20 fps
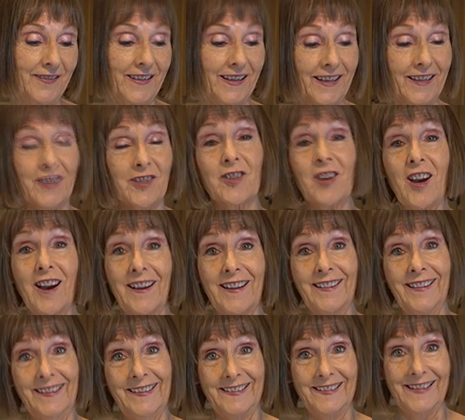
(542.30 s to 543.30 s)
got
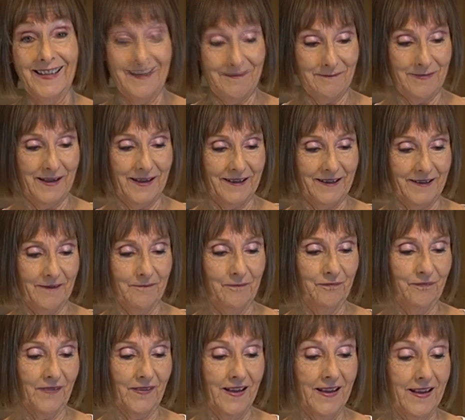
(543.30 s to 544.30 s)
chocolate nut butter.
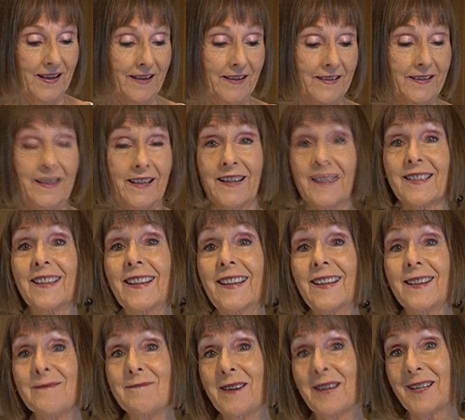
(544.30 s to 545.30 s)
Doesn't
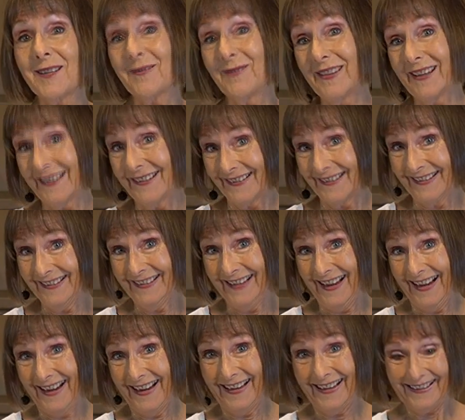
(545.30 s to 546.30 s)
get much better than
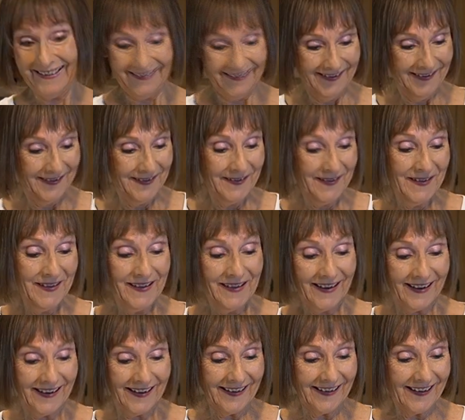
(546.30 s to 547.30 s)
that.
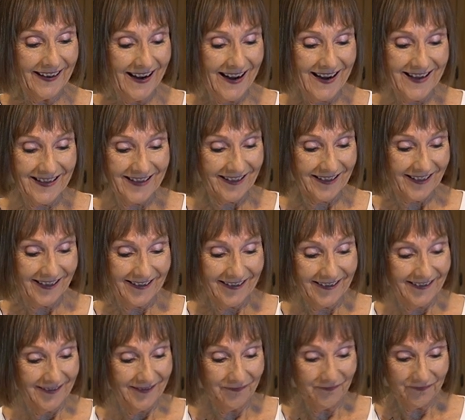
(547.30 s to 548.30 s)
All right,
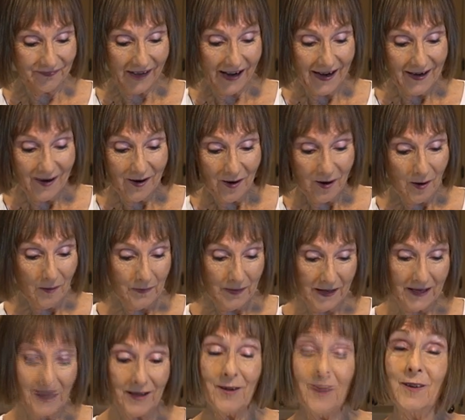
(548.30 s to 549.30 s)
so I hope
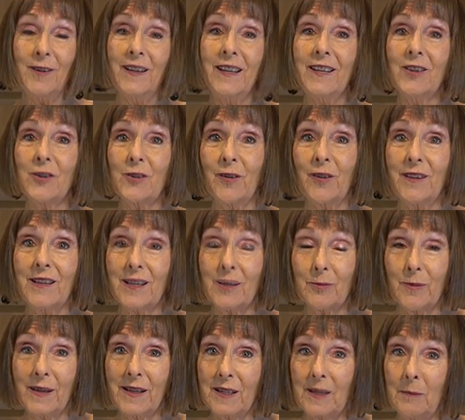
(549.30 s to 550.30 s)
that you enjoy these
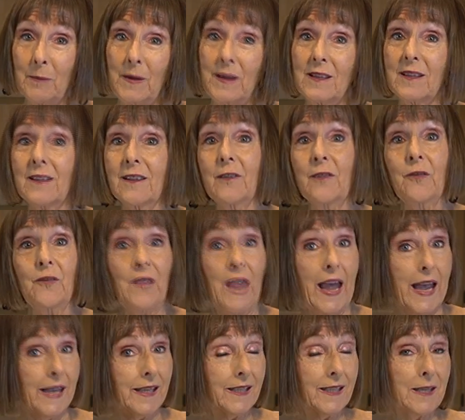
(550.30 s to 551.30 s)
recipes. They're
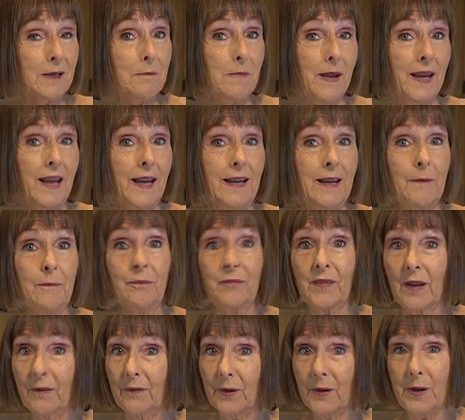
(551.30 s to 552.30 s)
fast to make,
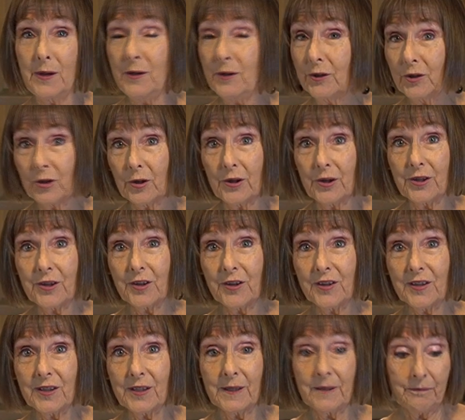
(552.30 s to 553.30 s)
very
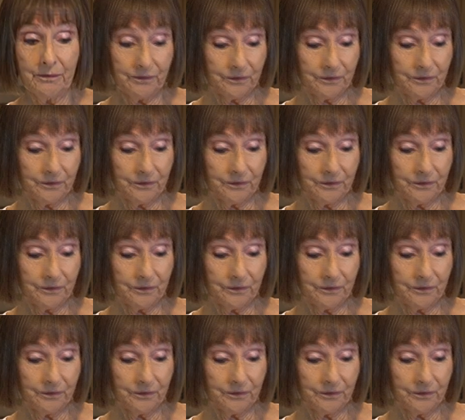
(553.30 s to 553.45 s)
nutritious,